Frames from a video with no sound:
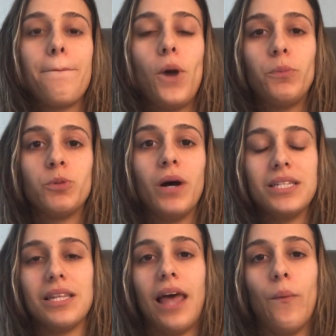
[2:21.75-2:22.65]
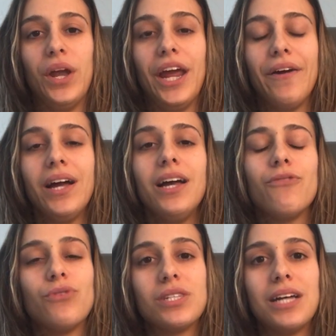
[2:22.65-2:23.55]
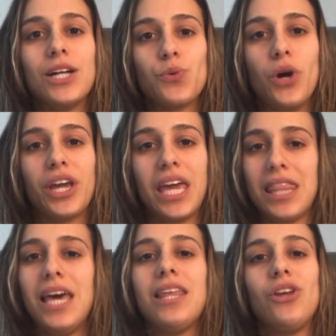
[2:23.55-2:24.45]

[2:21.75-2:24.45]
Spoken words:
optimize in that one area. If it starts working there,